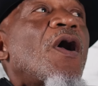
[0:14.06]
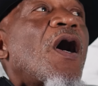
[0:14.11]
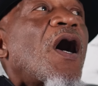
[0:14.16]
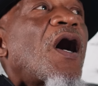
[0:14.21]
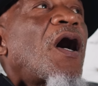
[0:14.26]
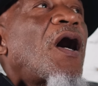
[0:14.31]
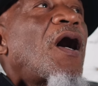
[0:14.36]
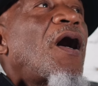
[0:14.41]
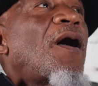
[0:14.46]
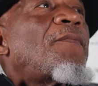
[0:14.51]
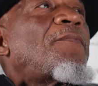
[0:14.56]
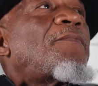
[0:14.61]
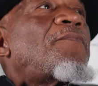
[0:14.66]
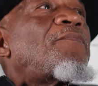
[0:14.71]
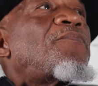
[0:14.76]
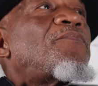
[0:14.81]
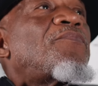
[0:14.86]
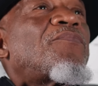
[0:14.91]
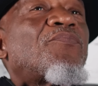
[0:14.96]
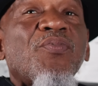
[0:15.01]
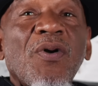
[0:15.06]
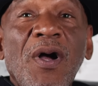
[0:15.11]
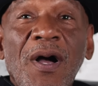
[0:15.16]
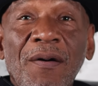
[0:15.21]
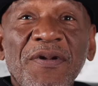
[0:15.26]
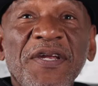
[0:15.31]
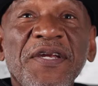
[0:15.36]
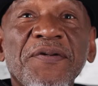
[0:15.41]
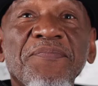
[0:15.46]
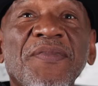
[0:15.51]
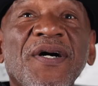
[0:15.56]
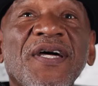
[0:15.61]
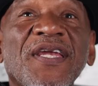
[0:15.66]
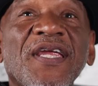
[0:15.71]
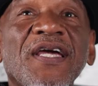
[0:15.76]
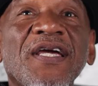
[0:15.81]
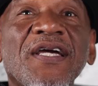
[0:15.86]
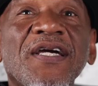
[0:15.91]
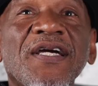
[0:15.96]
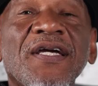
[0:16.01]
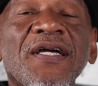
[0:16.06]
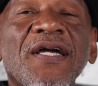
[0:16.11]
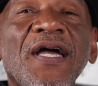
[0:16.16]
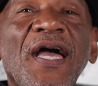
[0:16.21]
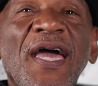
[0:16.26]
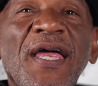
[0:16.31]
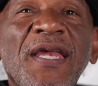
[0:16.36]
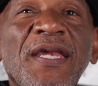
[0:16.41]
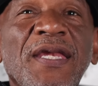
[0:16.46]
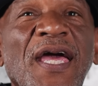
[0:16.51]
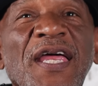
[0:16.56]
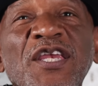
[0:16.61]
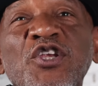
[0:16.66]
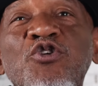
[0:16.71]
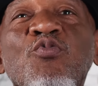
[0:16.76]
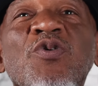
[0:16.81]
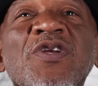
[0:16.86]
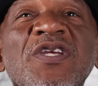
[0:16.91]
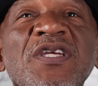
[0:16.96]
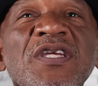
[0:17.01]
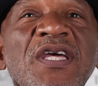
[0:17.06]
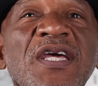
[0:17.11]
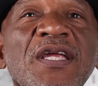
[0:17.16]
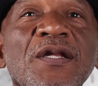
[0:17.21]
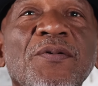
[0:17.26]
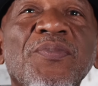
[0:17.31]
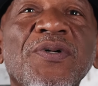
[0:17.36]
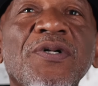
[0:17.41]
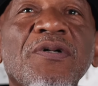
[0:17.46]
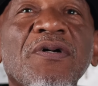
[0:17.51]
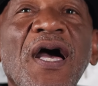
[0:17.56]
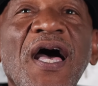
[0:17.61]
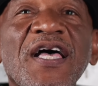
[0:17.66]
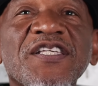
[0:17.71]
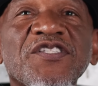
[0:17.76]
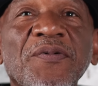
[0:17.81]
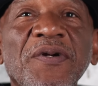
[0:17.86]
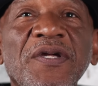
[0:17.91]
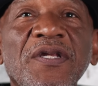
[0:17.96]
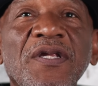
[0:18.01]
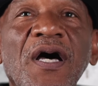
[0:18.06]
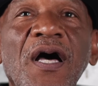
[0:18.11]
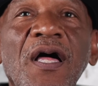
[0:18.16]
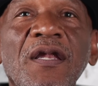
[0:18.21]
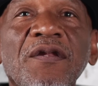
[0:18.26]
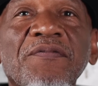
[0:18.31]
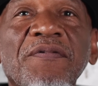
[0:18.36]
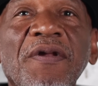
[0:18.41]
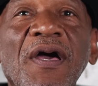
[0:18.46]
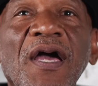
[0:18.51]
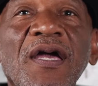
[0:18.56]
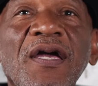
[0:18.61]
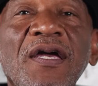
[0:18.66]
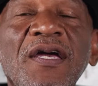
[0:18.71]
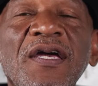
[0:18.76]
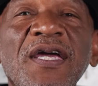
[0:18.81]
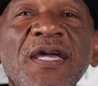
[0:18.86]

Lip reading: Probably the money. And you wouldn't need a Bill Cosby in Harlem Nights.